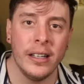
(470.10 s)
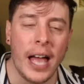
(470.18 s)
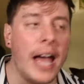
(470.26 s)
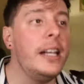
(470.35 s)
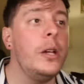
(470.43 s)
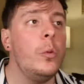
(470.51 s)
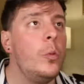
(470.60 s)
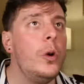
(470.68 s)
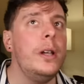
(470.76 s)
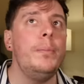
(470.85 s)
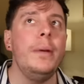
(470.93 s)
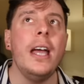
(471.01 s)
and it
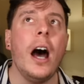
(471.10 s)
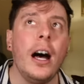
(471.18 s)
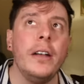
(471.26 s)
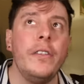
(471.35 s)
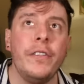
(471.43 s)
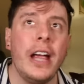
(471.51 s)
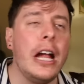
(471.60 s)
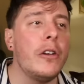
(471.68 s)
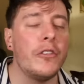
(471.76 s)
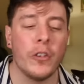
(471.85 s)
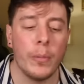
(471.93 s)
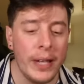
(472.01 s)
would be unfair
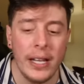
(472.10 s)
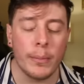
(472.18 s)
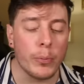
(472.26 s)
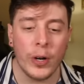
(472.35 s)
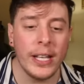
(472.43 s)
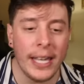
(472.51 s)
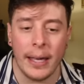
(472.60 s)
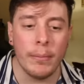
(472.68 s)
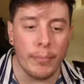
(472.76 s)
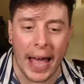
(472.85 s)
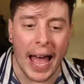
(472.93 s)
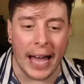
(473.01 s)
for me to bring him
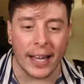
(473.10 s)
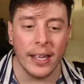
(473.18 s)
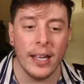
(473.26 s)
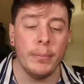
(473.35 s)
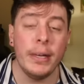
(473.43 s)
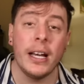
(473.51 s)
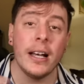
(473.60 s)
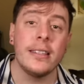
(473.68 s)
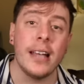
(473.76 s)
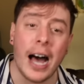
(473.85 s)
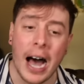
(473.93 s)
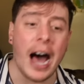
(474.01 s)
back
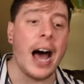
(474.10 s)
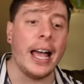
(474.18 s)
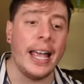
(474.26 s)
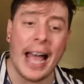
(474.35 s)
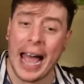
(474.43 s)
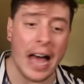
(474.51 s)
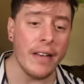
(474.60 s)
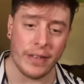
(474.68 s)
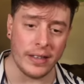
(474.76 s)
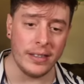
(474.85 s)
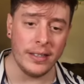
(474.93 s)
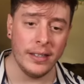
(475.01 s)
because I
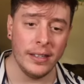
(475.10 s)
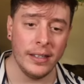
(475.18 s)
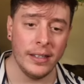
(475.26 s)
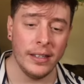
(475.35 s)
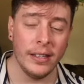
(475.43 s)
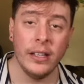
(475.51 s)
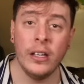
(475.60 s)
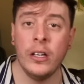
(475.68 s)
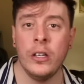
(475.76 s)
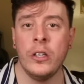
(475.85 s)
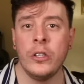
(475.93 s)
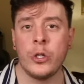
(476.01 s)
haven't.
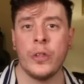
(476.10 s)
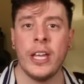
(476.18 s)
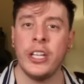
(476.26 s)
So they